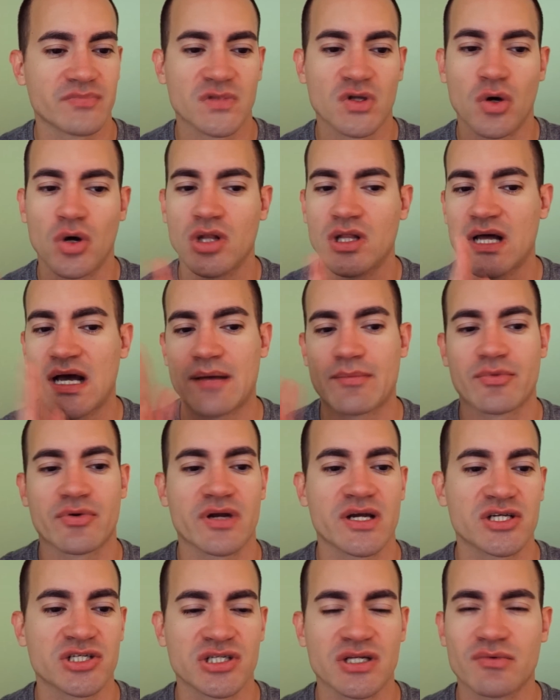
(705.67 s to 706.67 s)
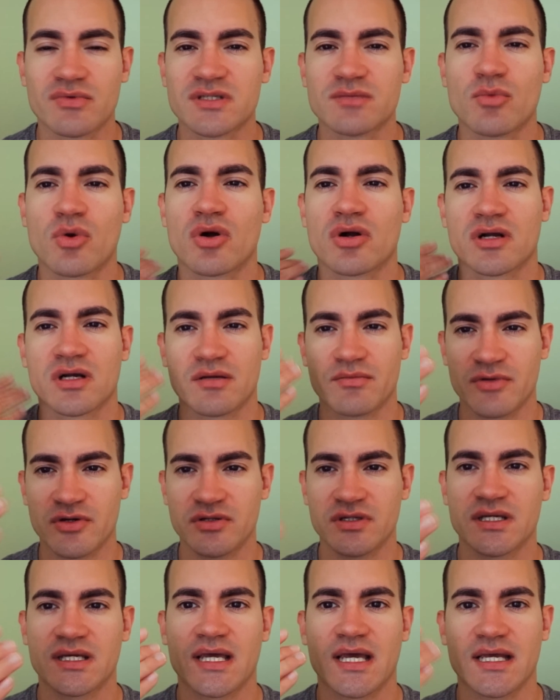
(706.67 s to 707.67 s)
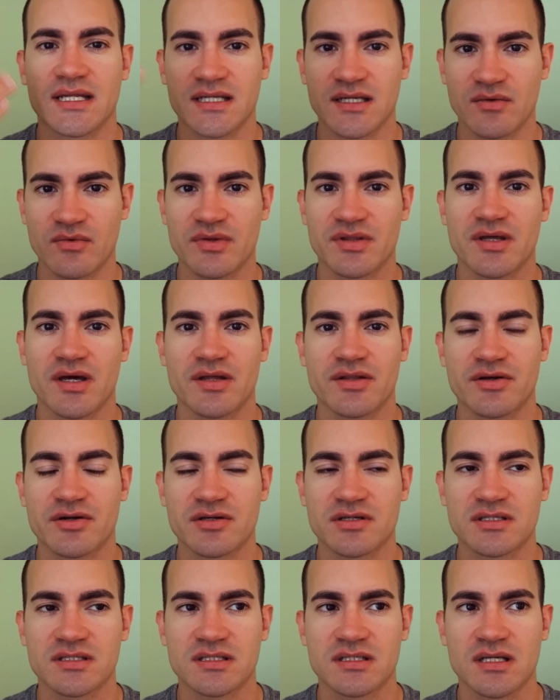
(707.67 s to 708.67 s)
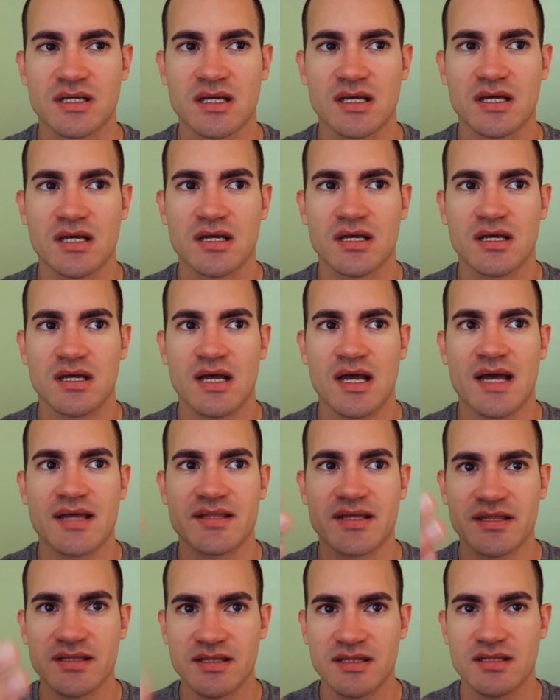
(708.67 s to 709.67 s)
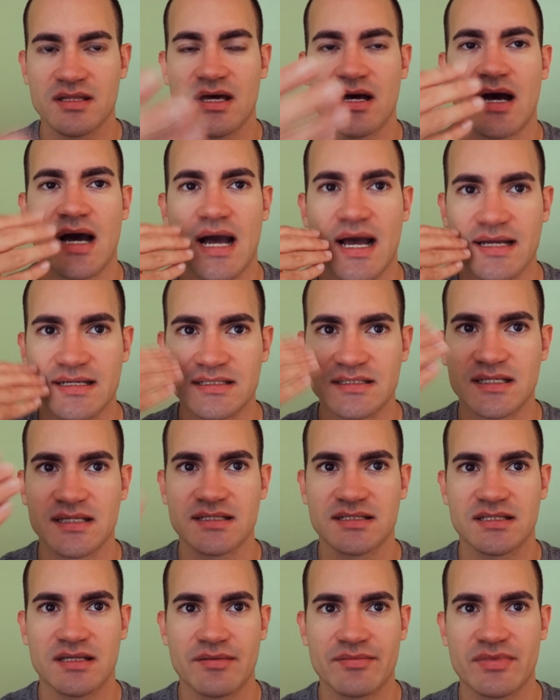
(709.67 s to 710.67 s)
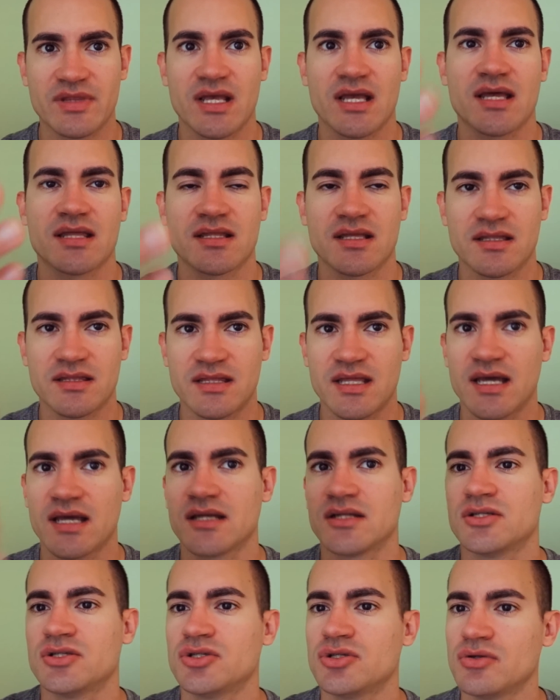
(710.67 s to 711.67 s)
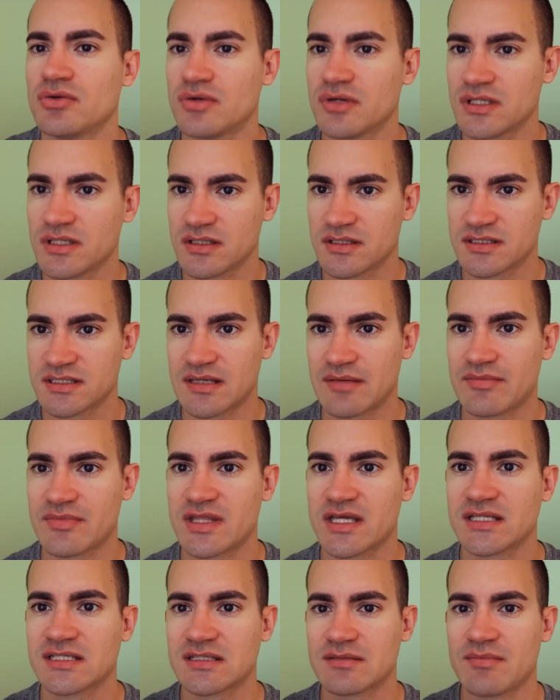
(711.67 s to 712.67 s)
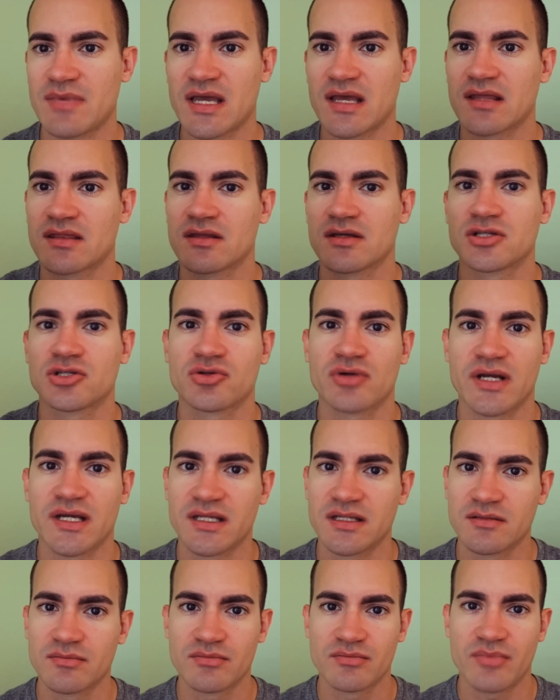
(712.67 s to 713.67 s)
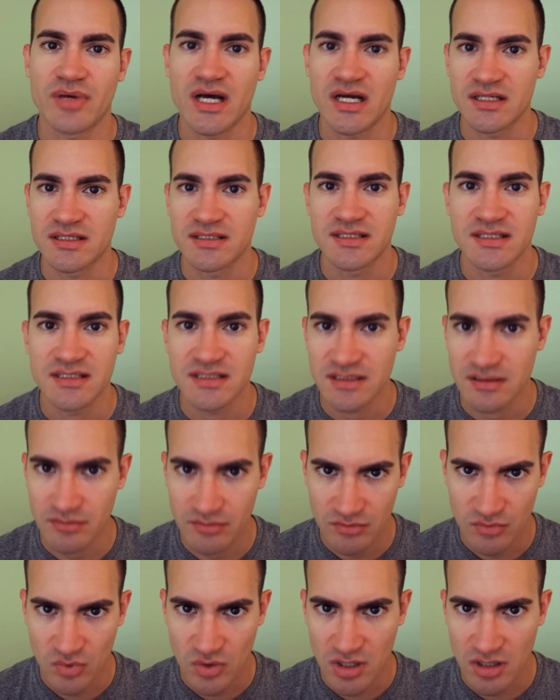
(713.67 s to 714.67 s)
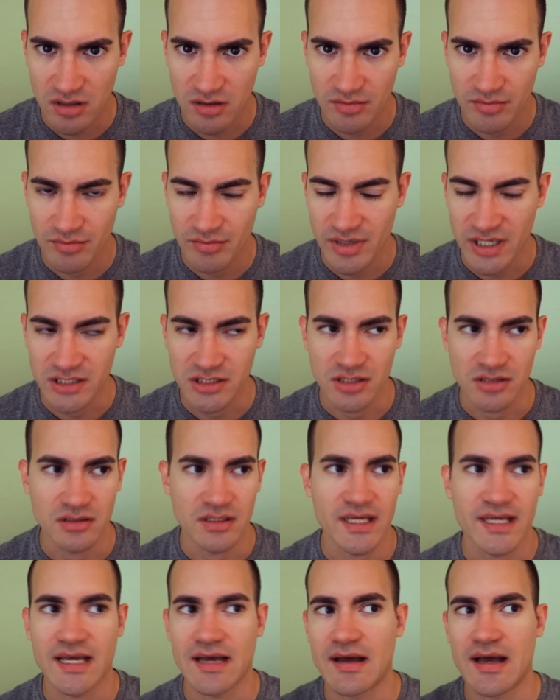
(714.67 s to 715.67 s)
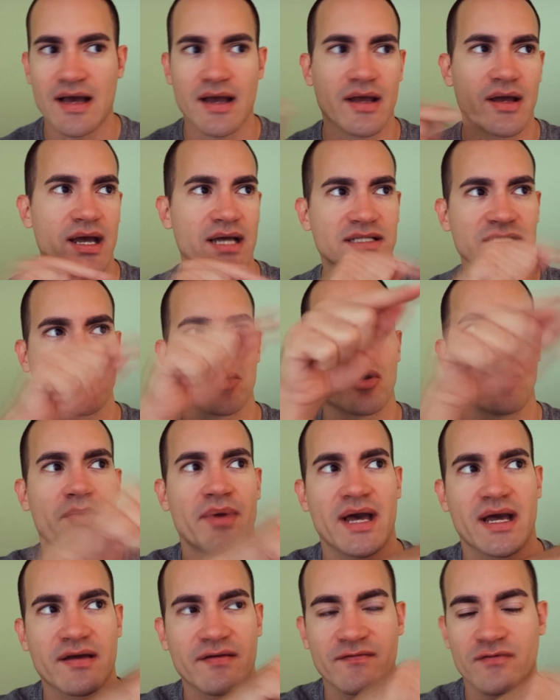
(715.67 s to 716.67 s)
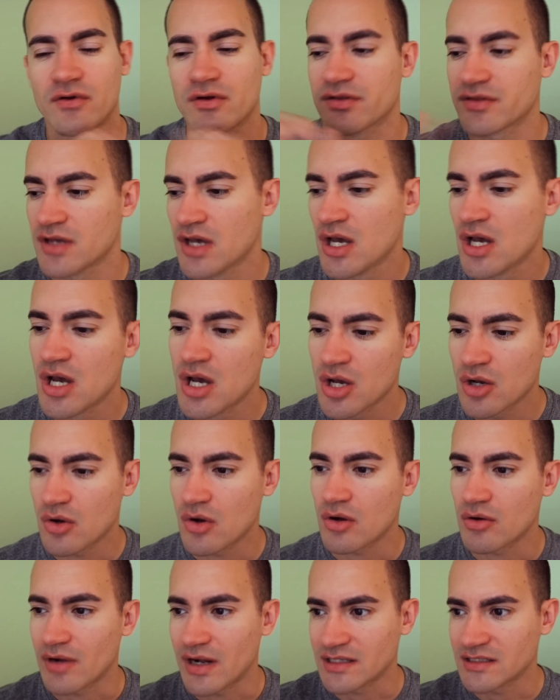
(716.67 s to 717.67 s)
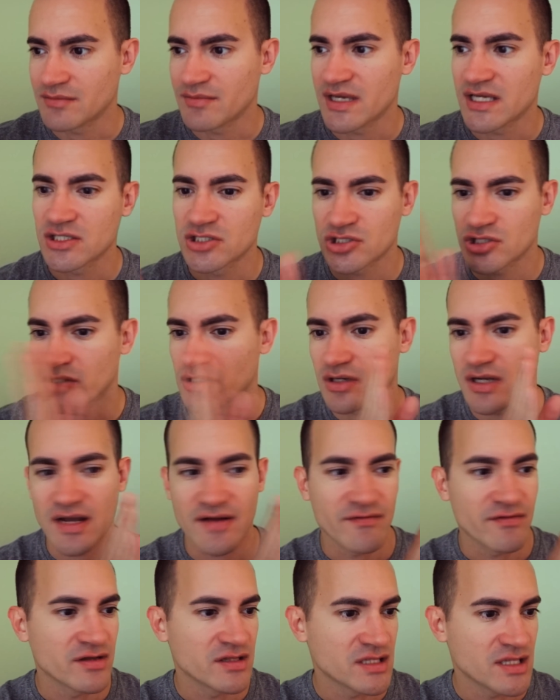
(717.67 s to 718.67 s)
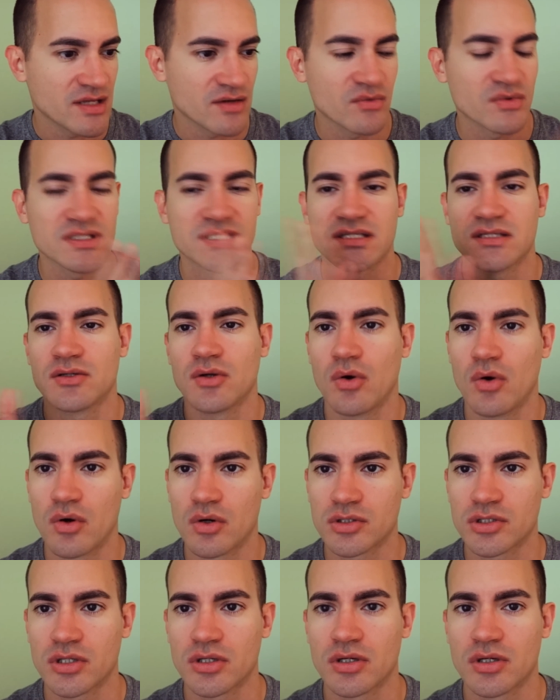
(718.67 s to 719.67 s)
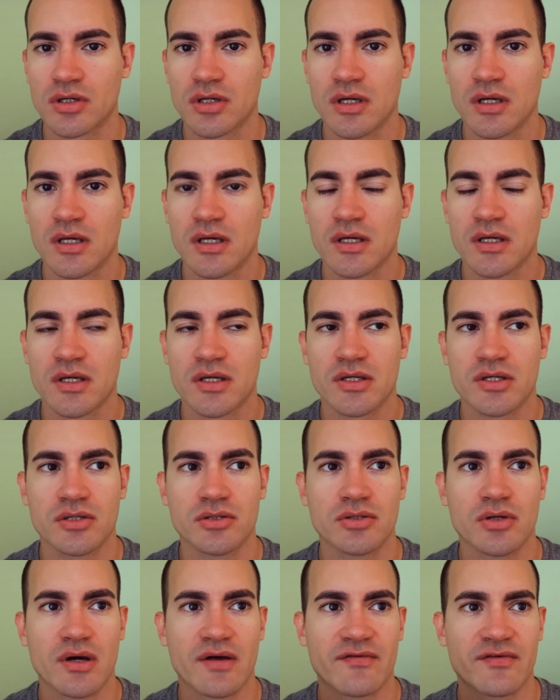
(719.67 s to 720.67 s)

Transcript: the whole operation, it was more communicating with others, and then I say something, and then they do something to make the train pod system work better. Like, I had to go back and forth, go around and make sure everything was in order. You know,